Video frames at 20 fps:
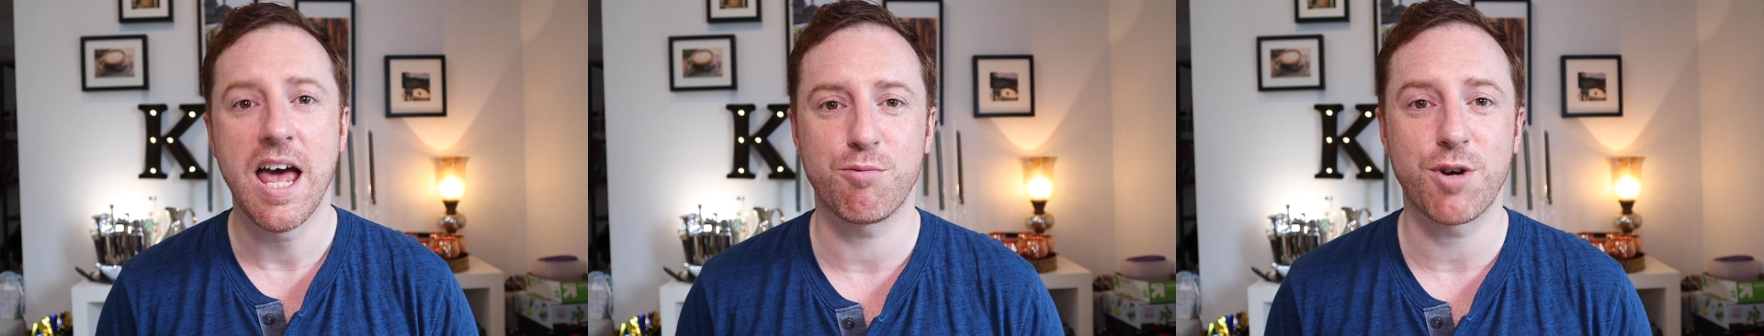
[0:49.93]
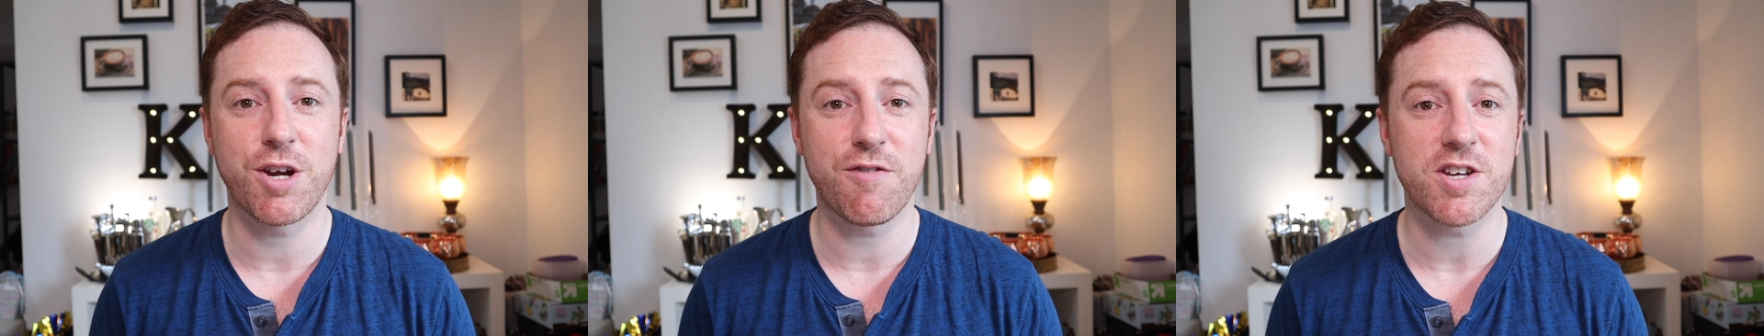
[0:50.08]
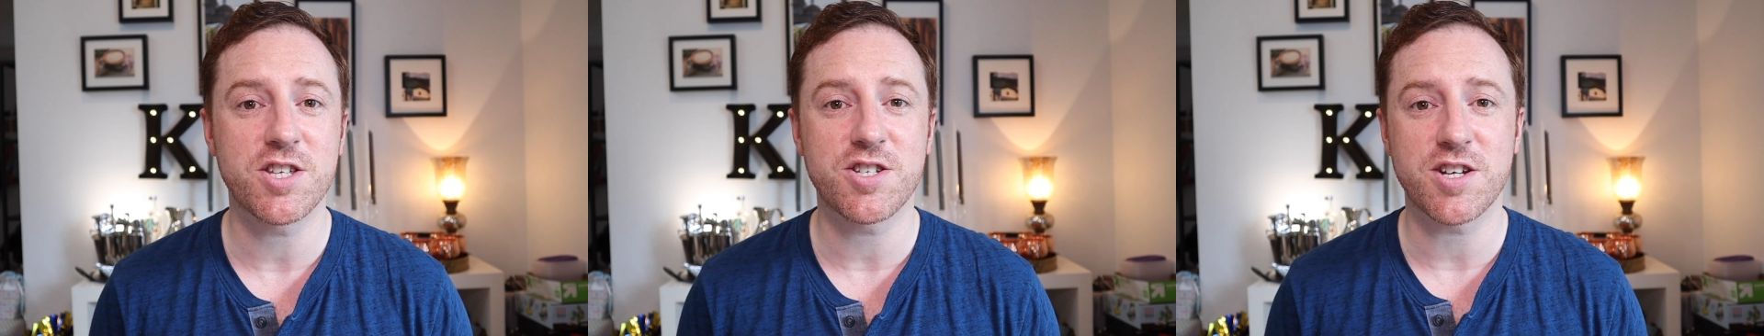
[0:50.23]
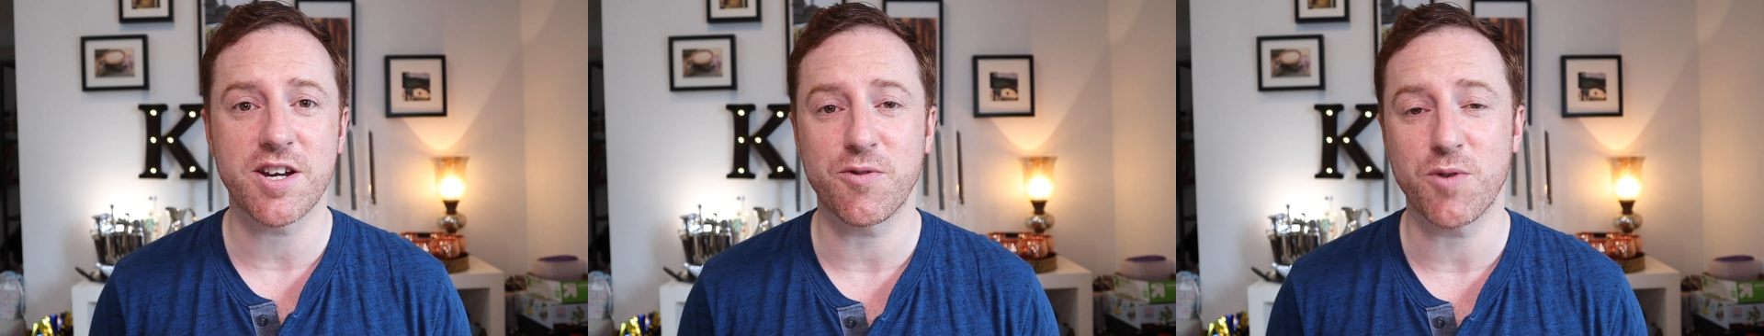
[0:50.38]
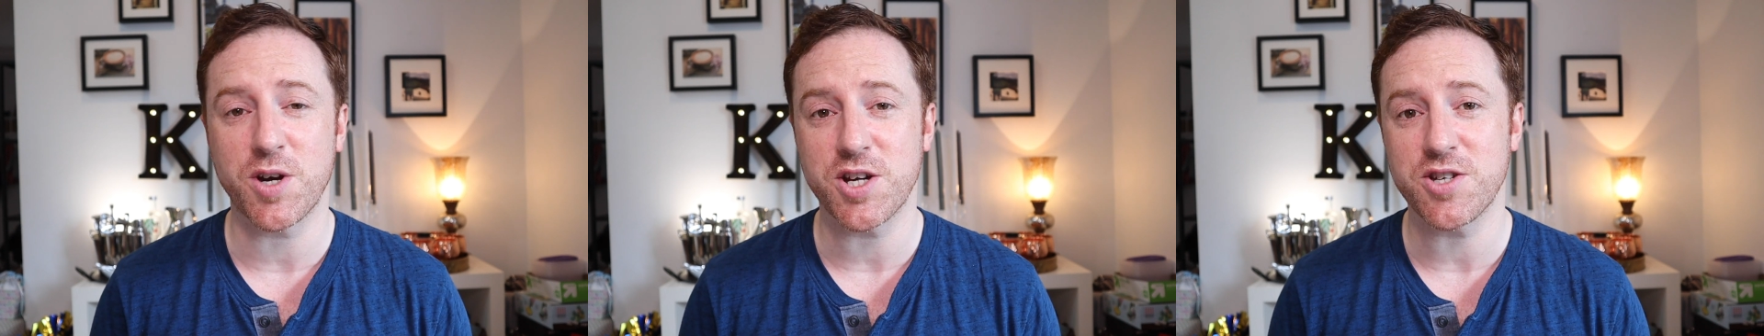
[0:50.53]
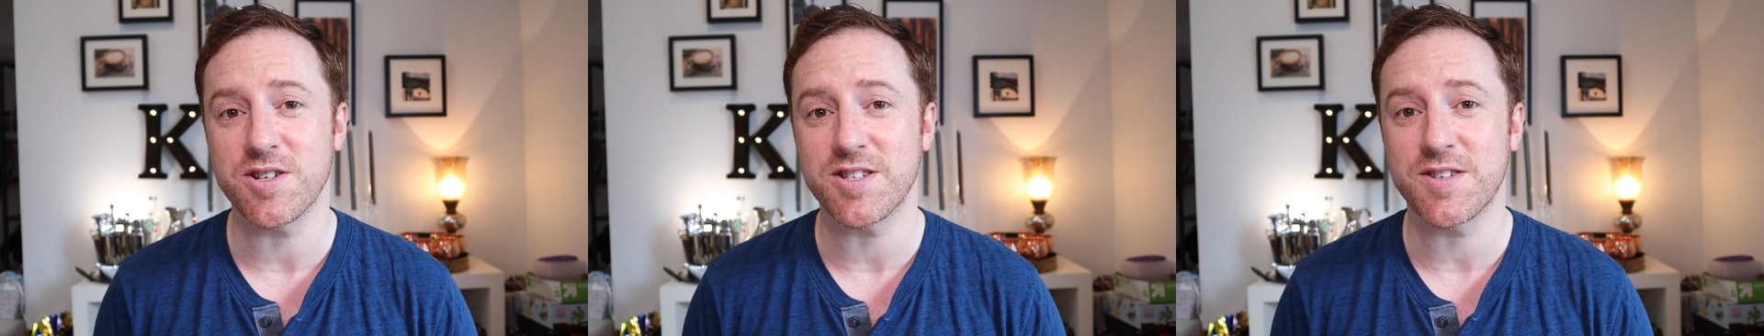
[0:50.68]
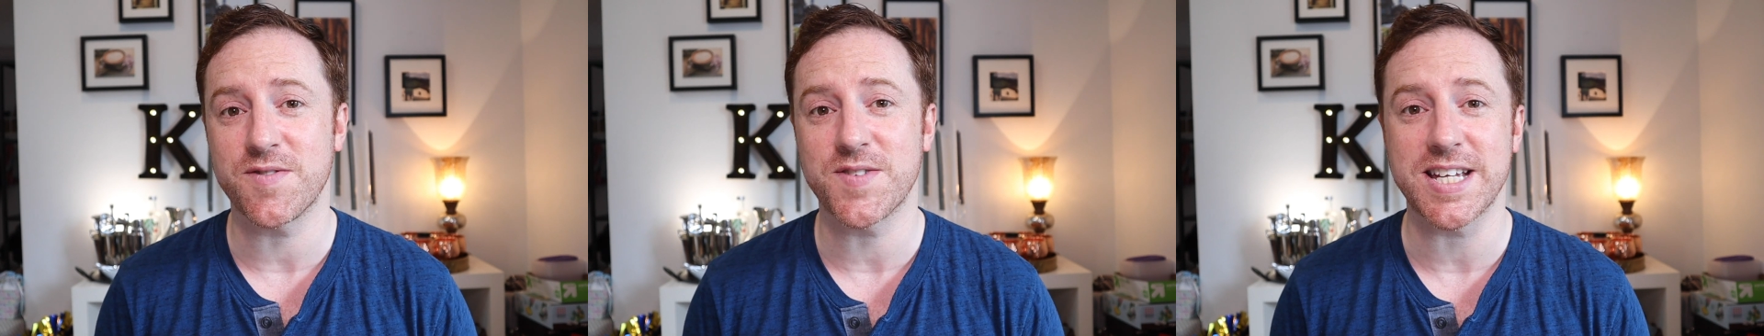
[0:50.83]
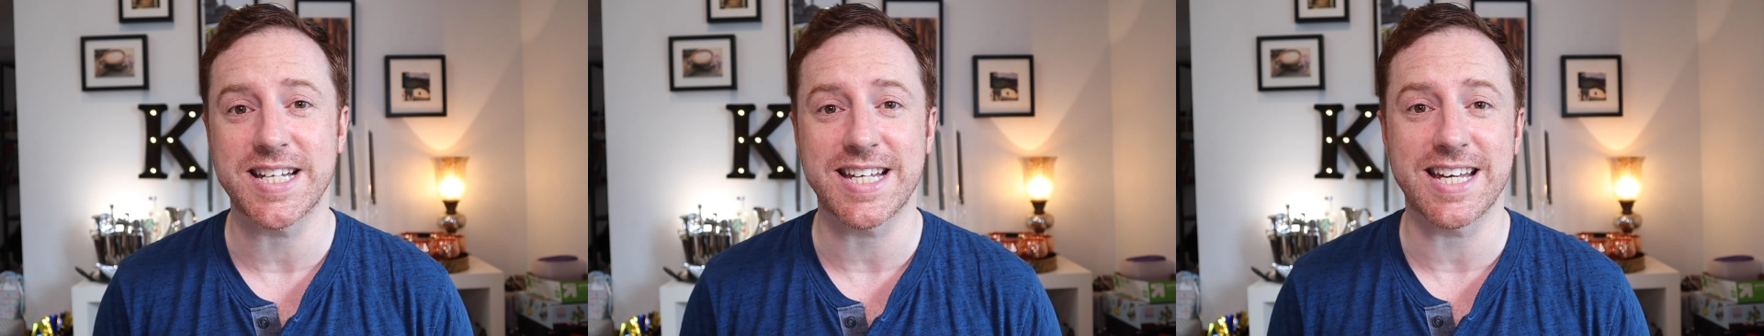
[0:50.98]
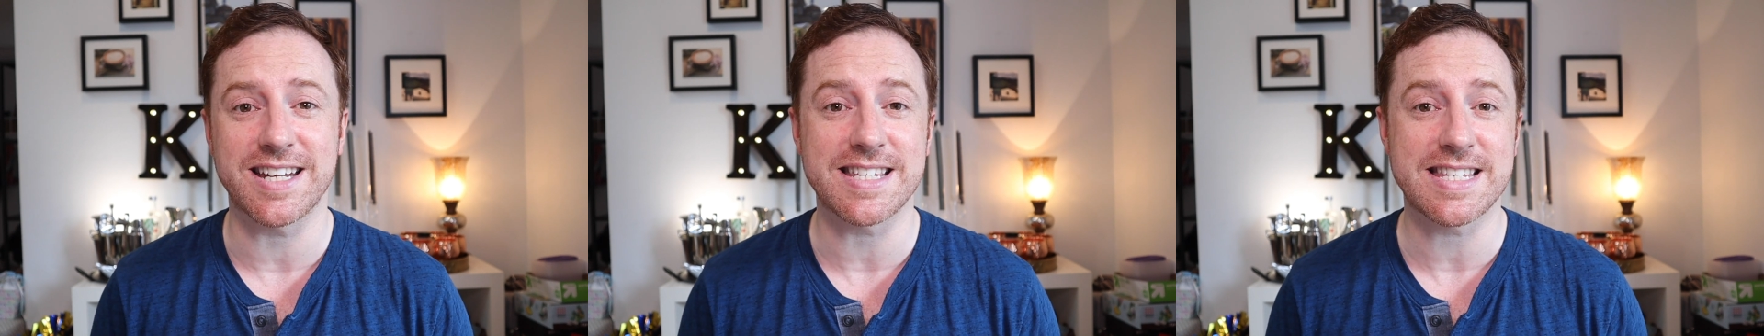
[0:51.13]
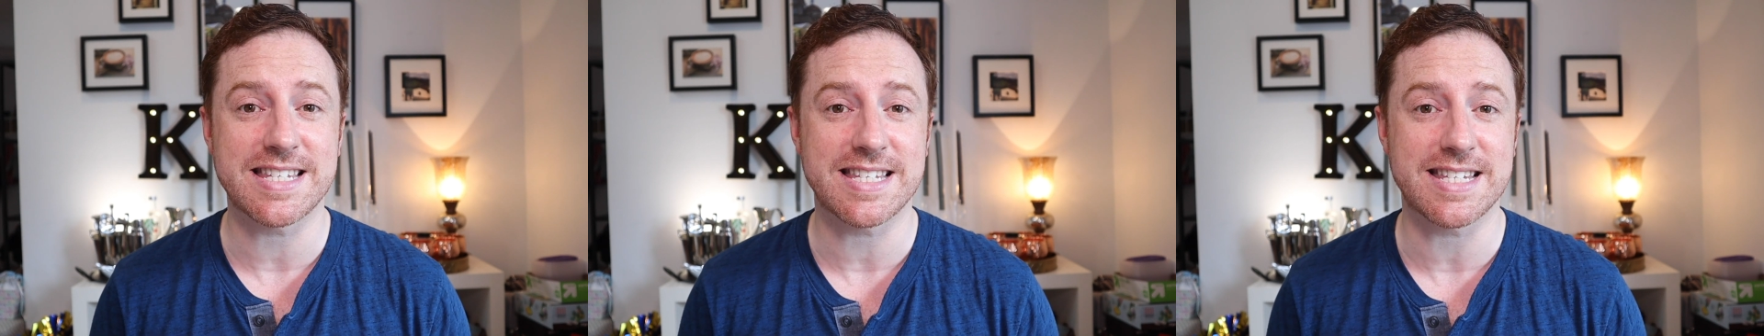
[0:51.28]
Previous generations have said
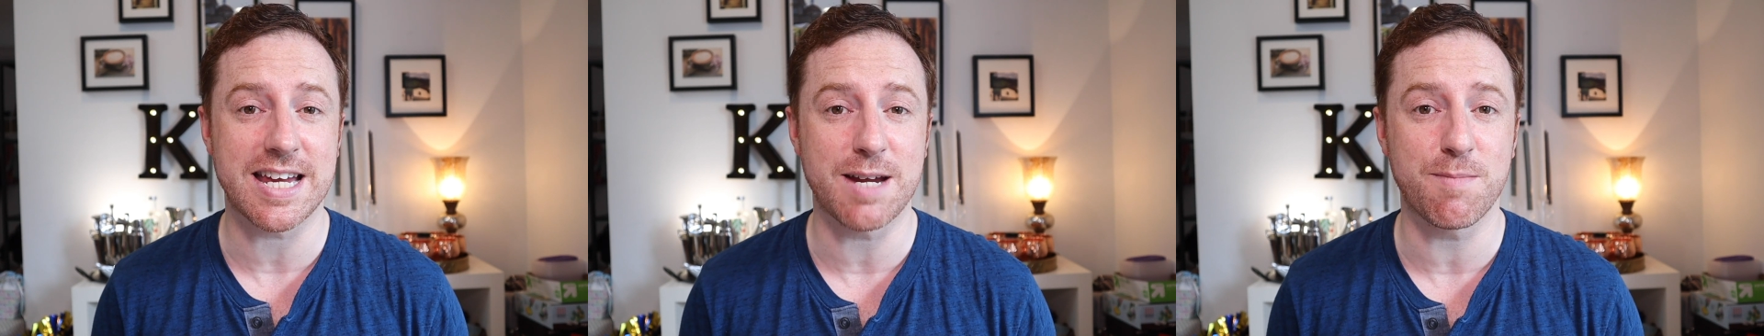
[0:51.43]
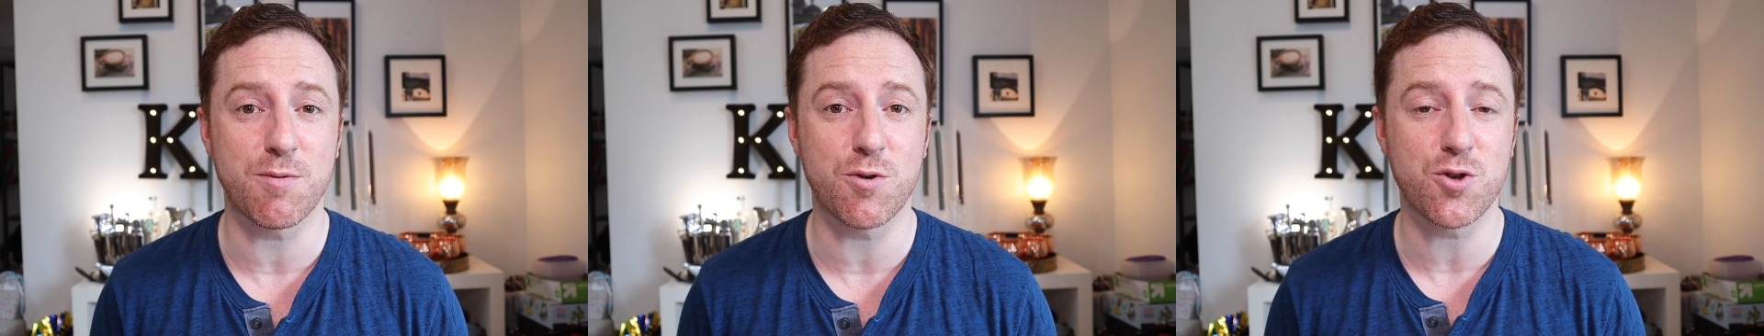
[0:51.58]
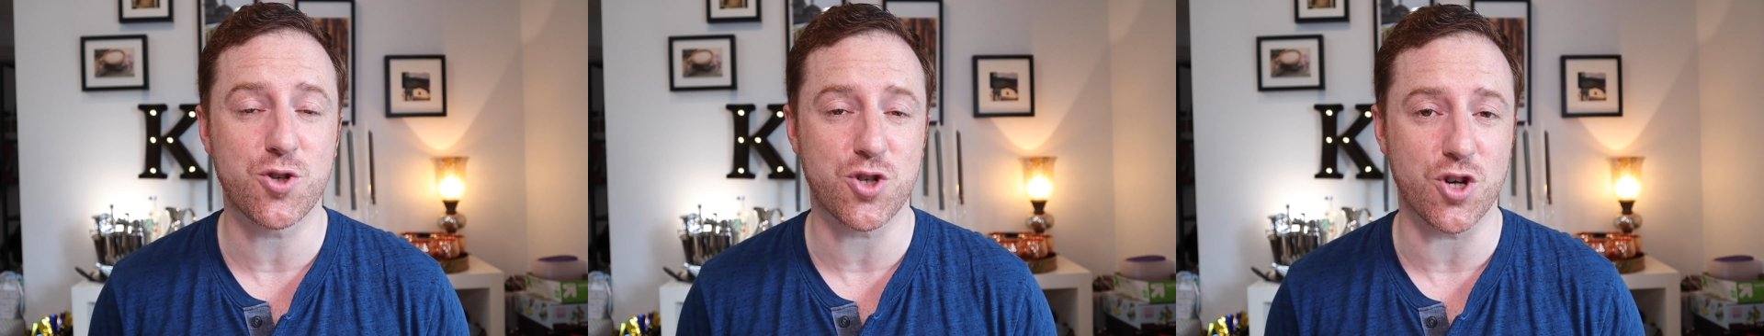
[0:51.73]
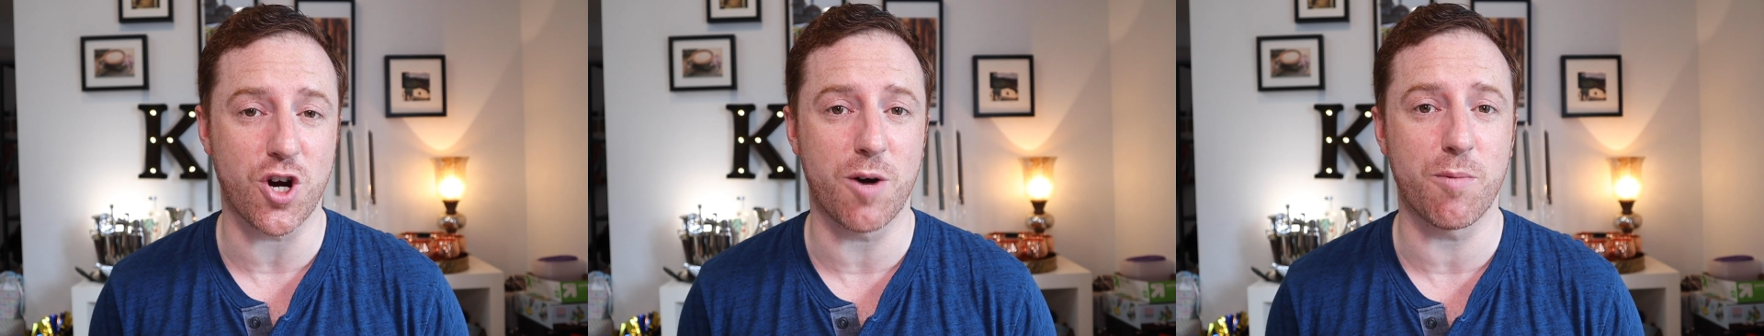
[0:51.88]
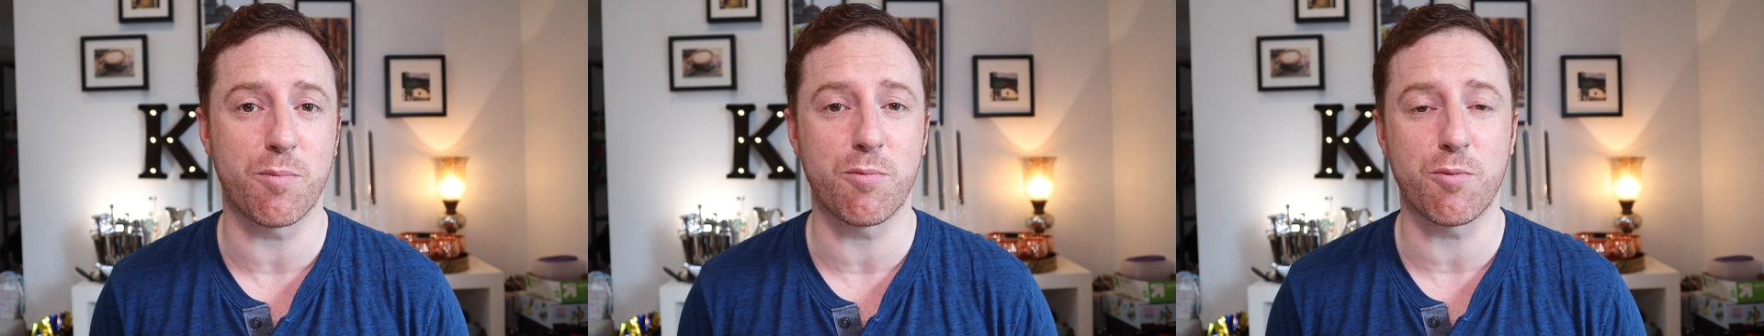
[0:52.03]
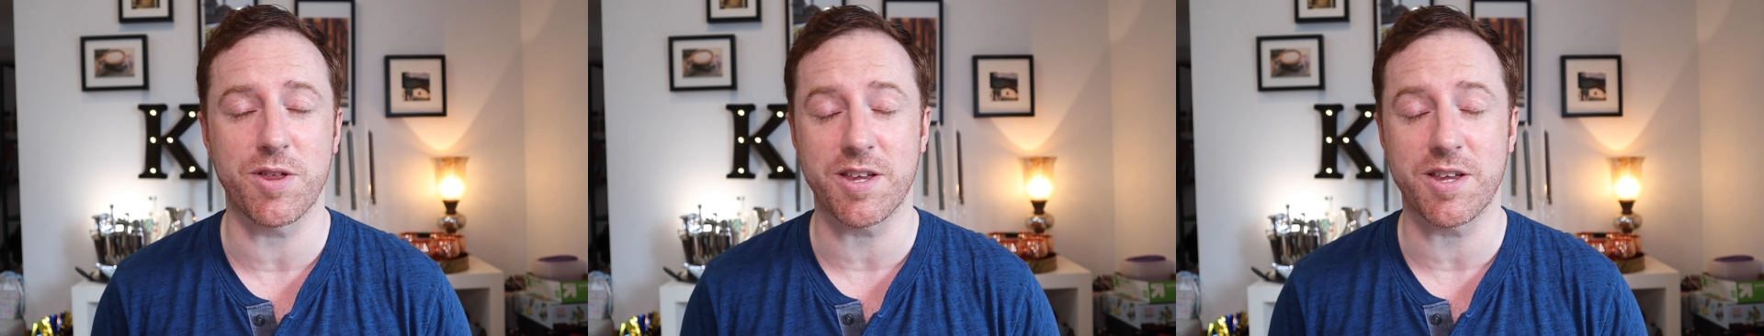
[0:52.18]
get a stable job